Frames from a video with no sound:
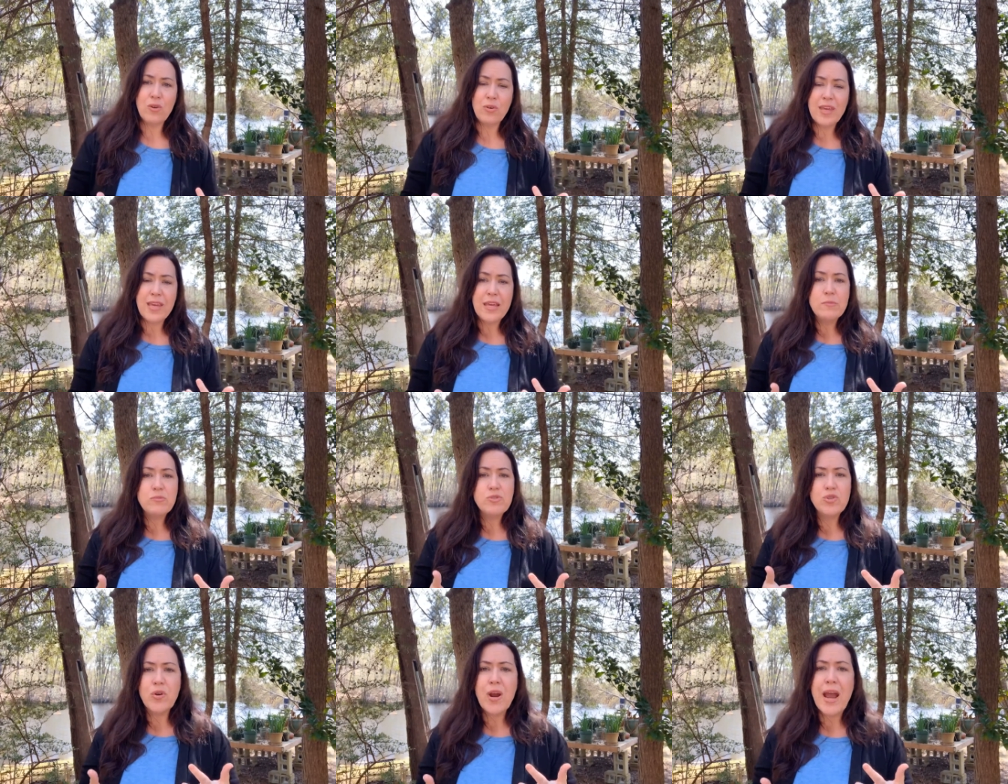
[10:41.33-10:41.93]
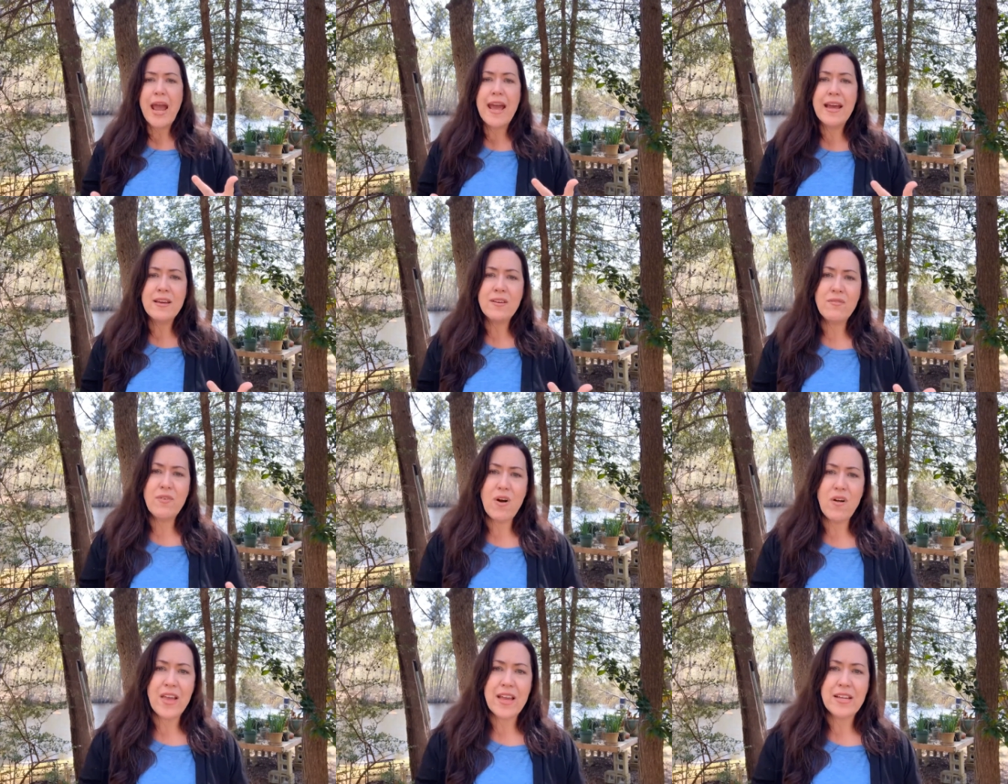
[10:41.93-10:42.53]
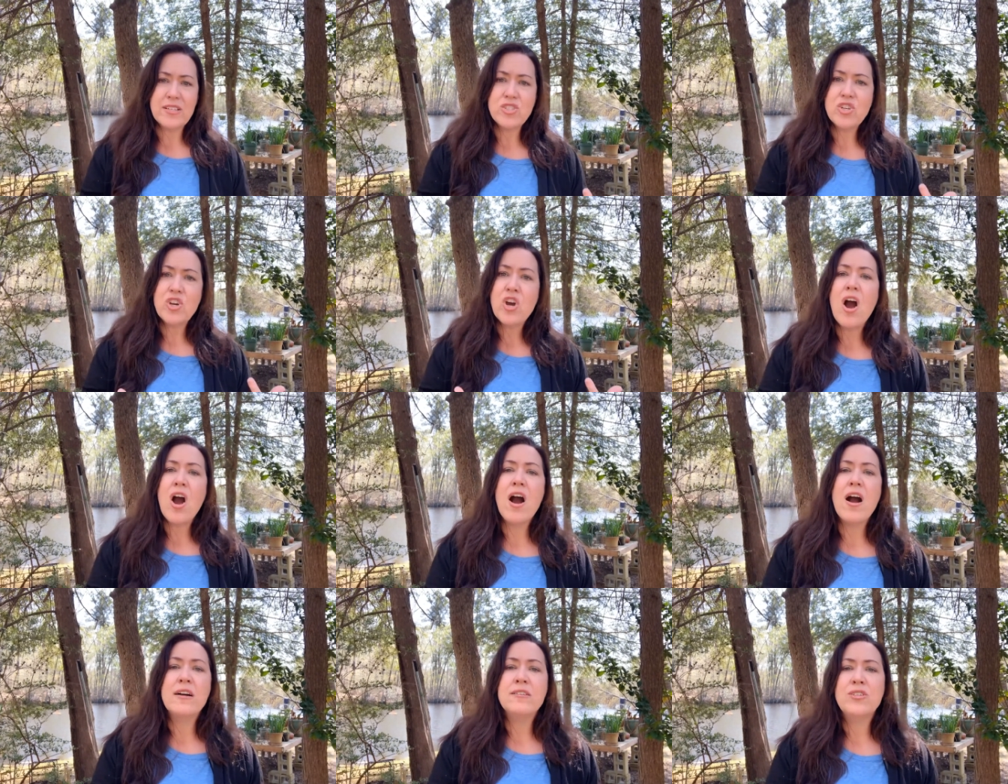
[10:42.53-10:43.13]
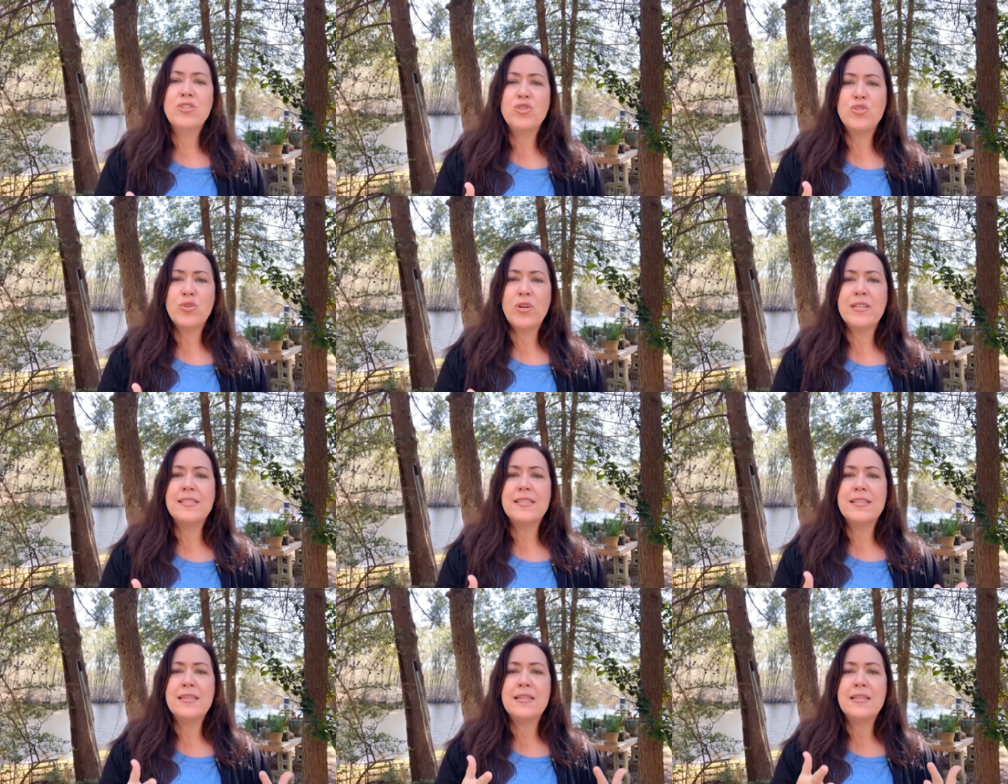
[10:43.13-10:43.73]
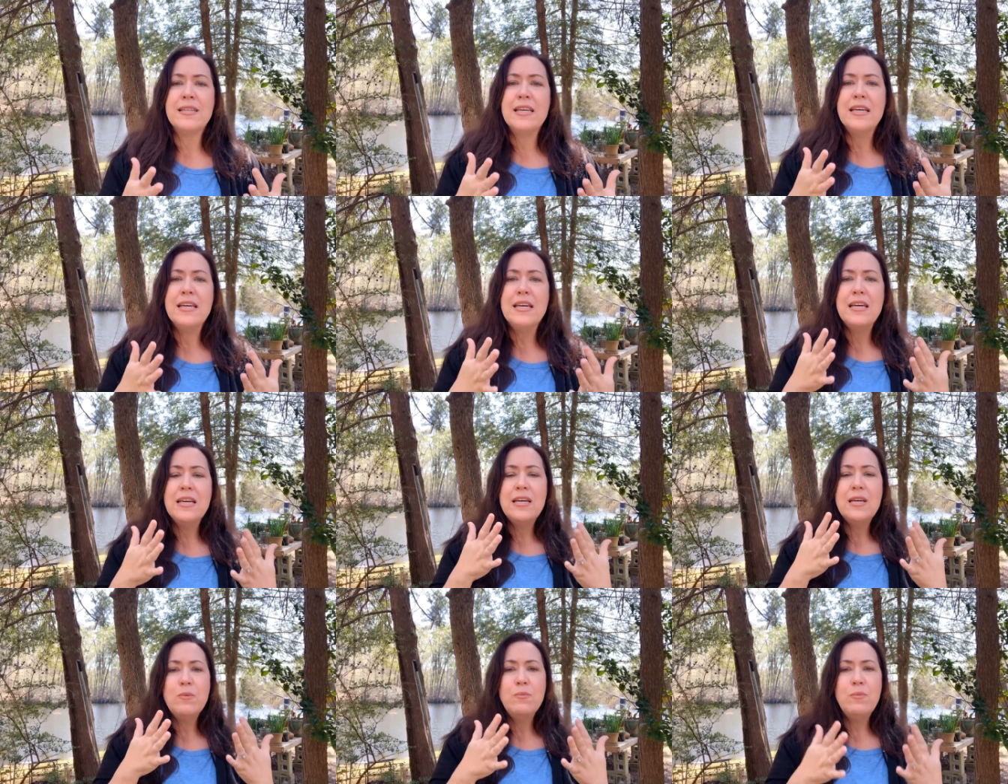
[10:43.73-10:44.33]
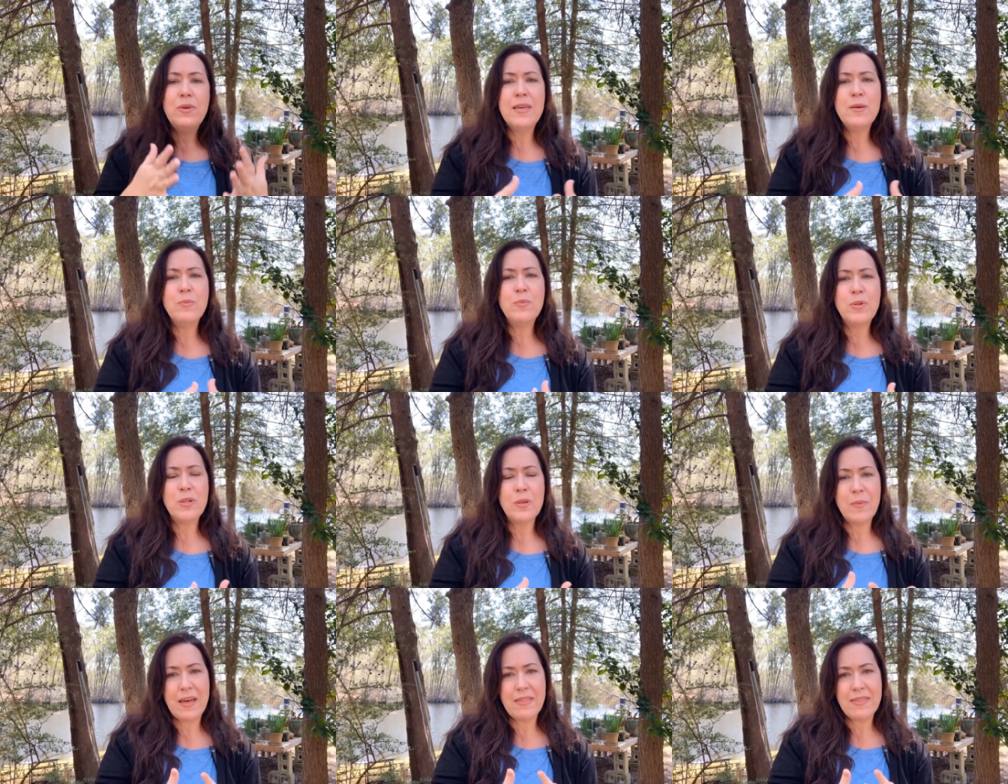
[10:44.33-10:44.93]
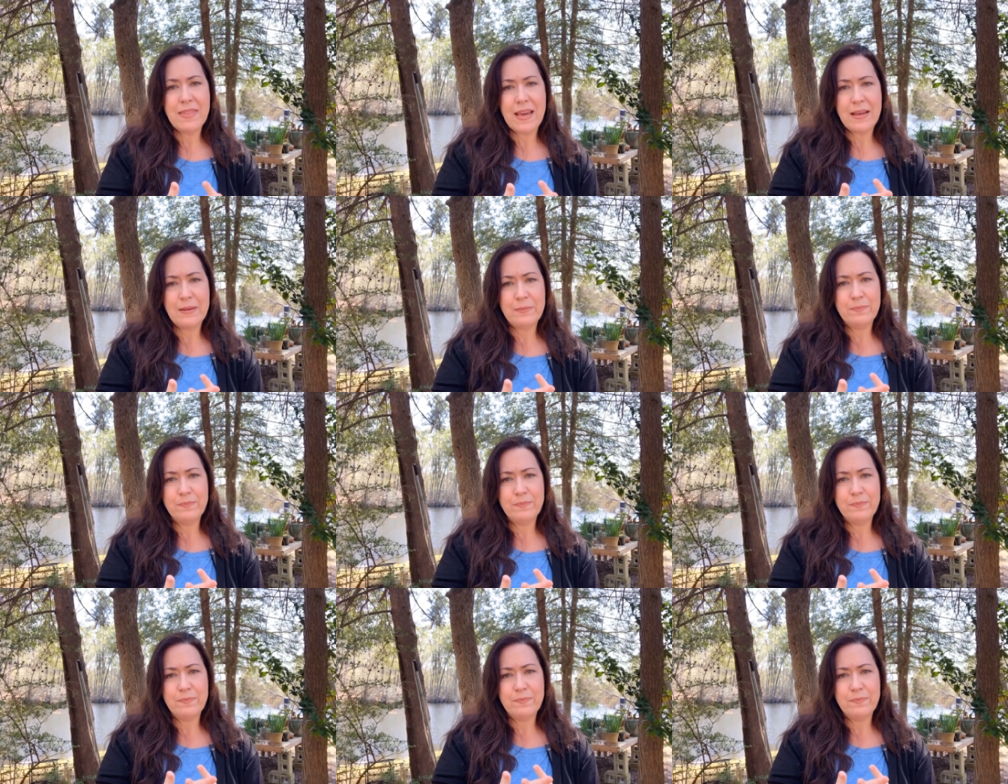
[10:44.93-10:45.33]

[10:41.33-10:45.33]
Keep track of all that. Talk to trusted people about that.